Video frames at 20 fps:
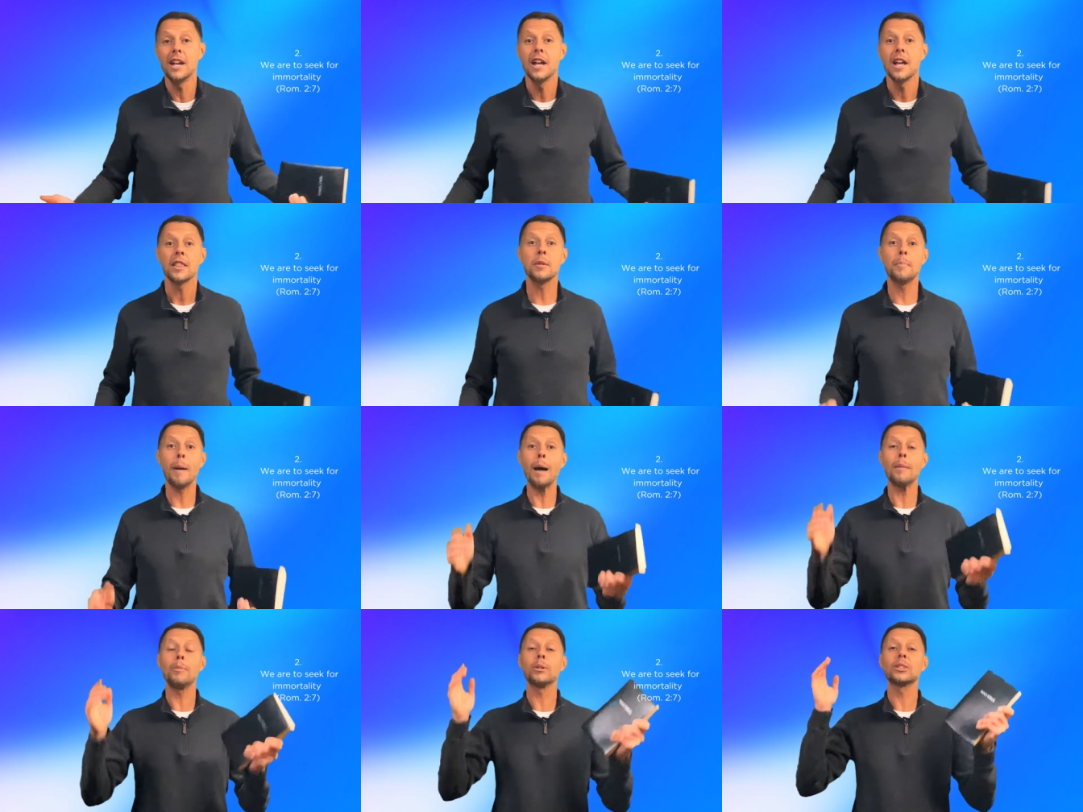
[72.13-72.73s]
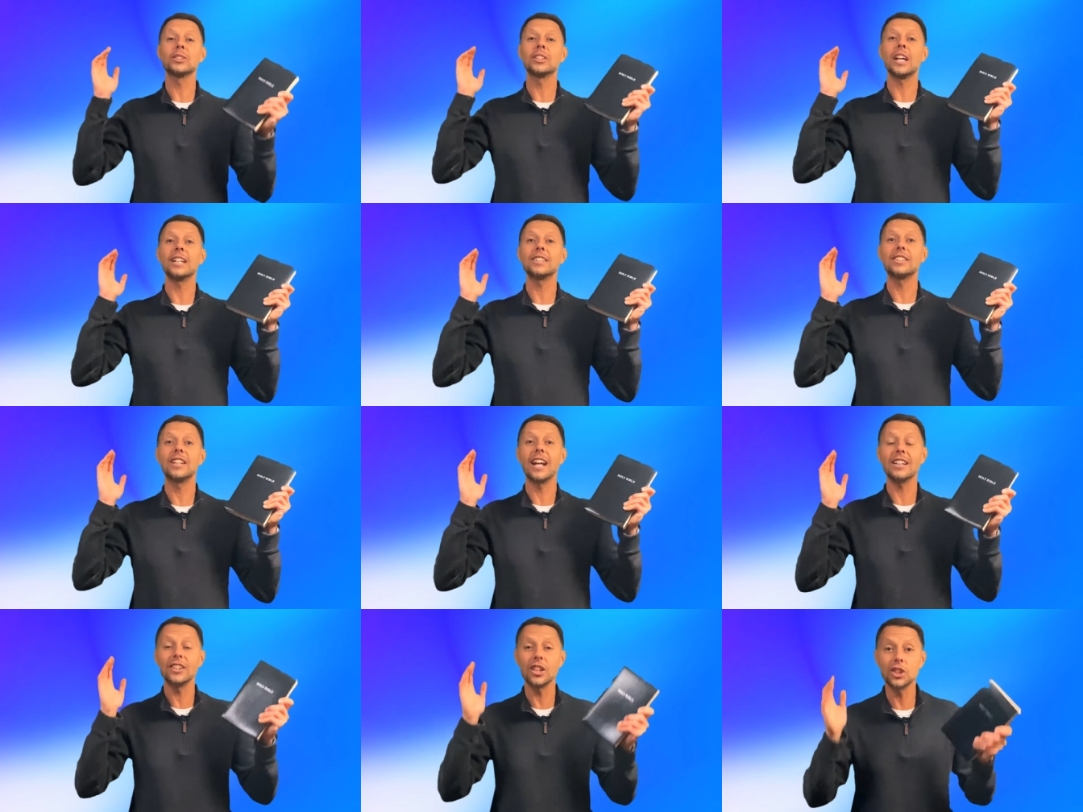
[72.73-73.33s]
The Bible says
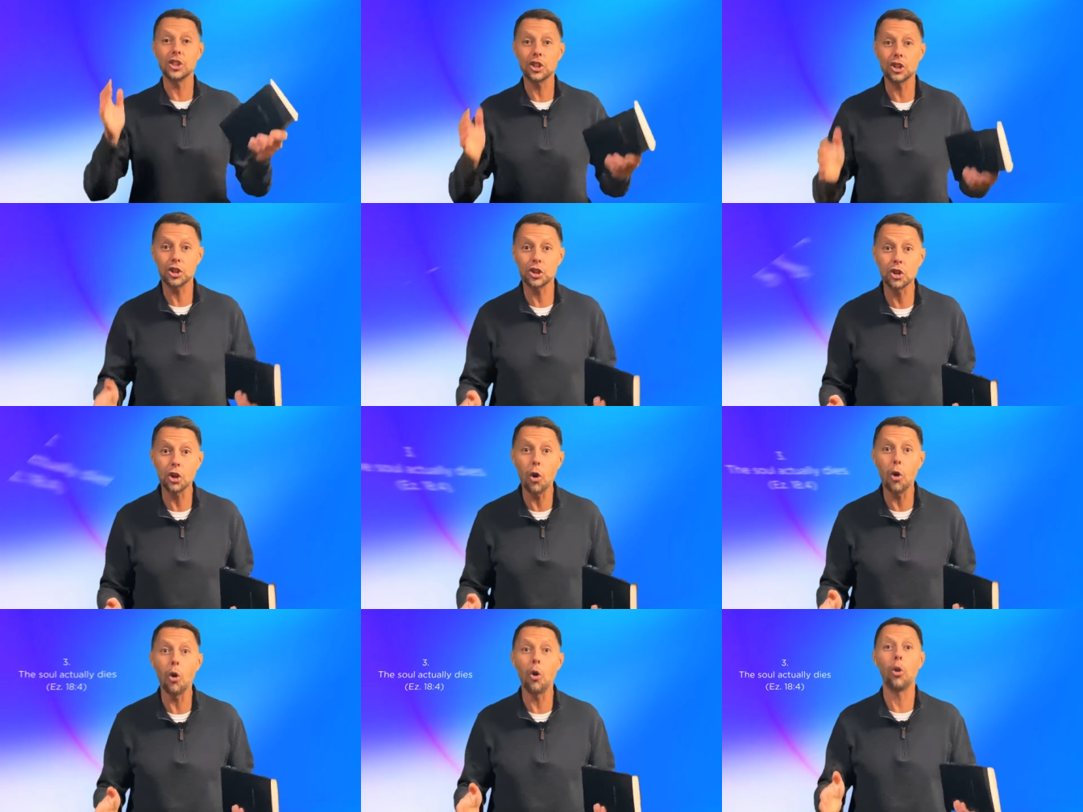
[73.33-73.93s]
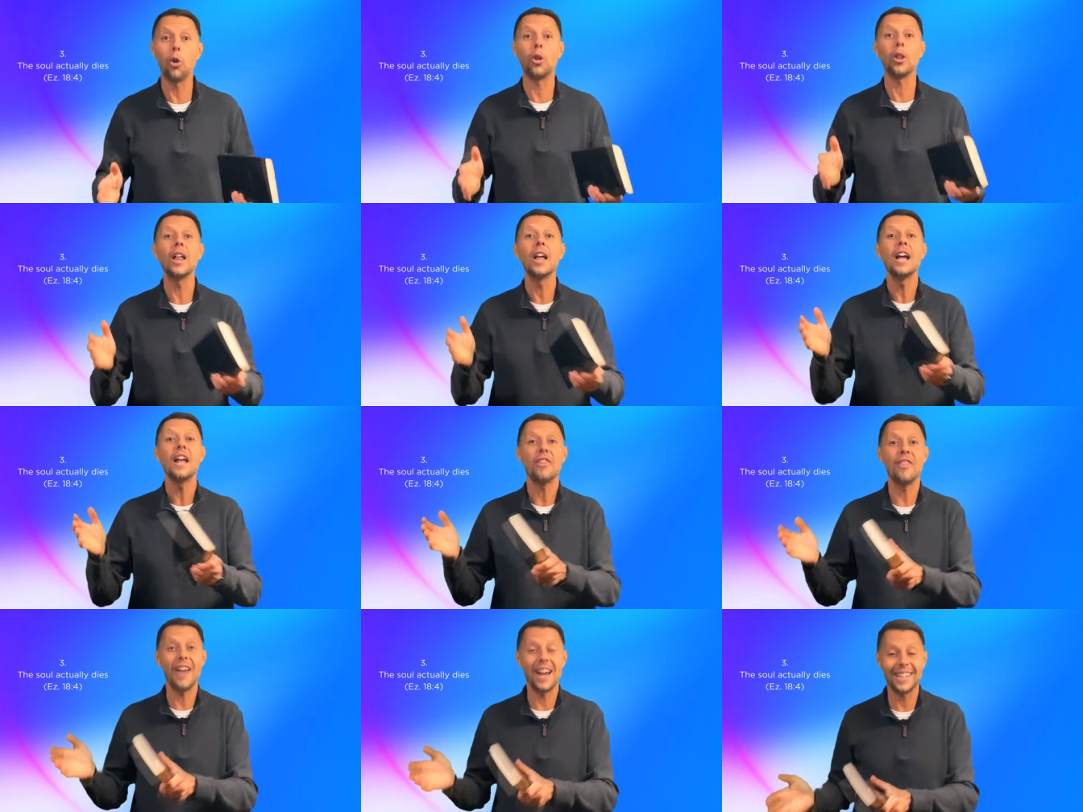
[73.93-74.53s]
that the soul
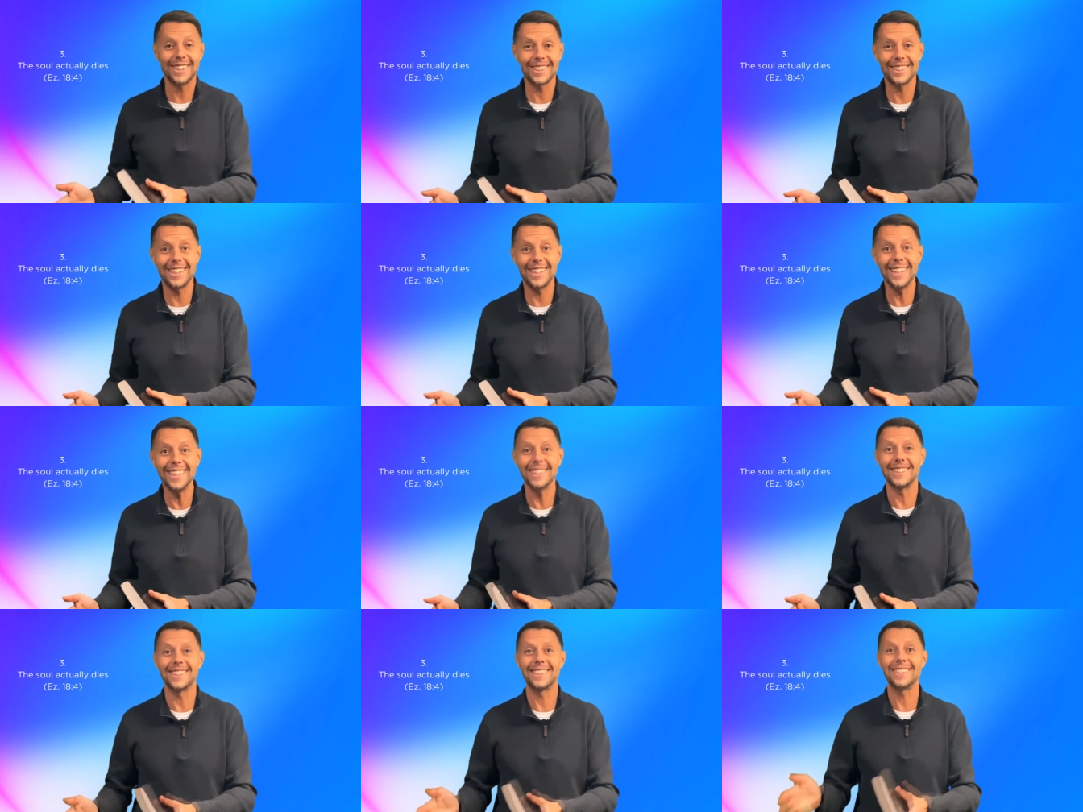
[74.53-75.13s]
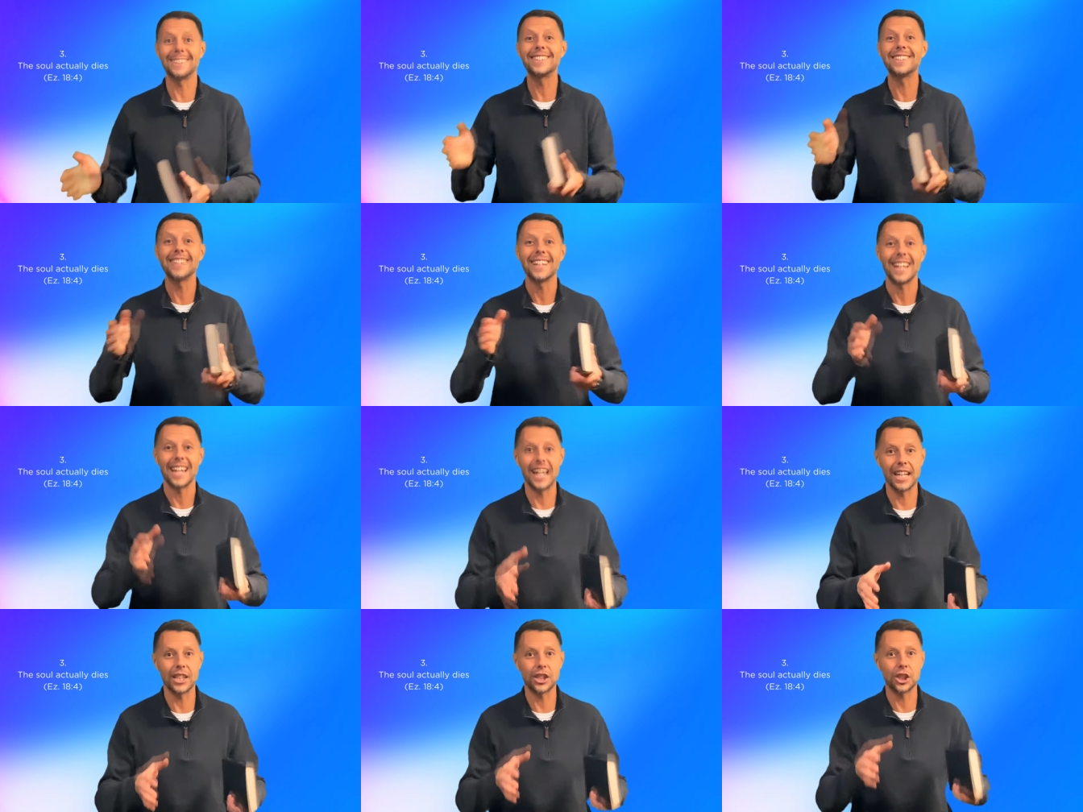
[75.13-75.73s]
that sins,
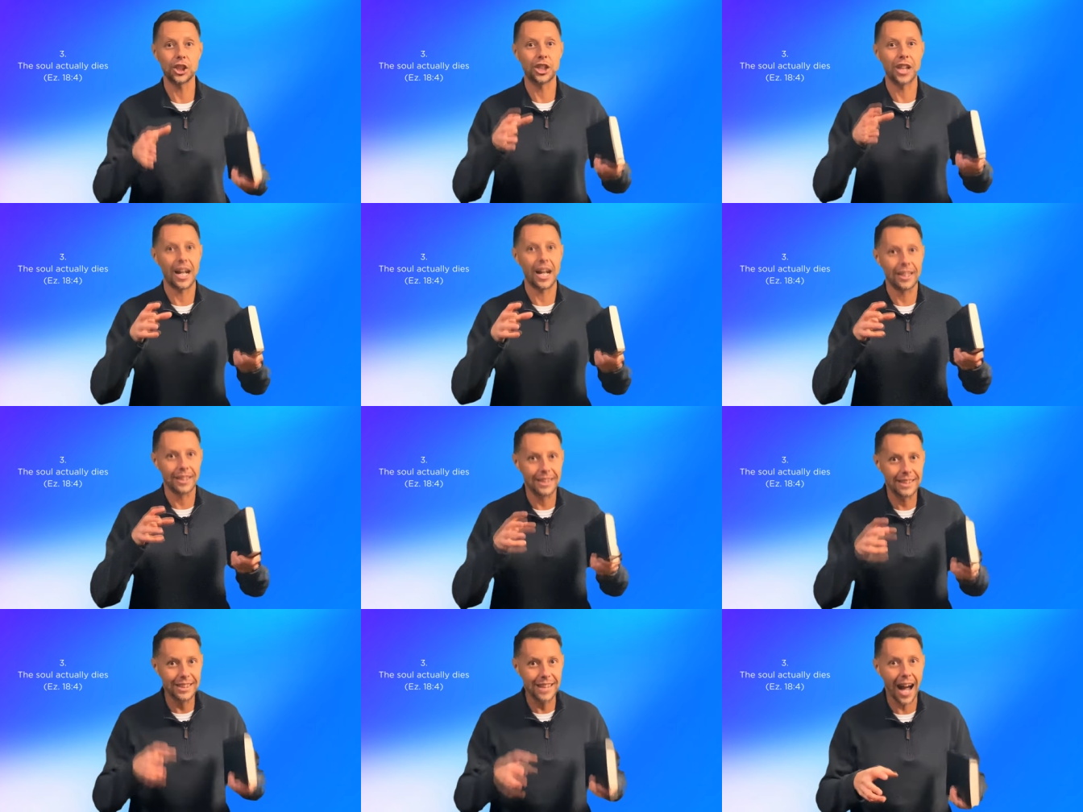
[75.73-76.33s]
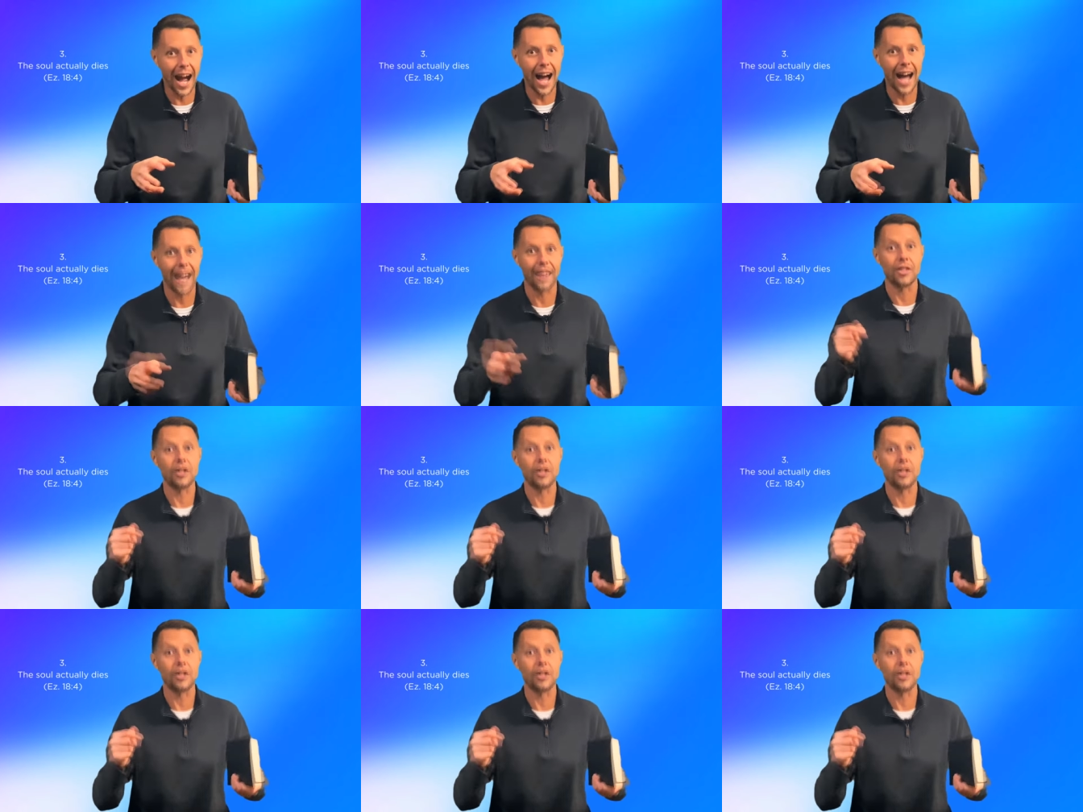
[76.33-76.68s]
it shall die.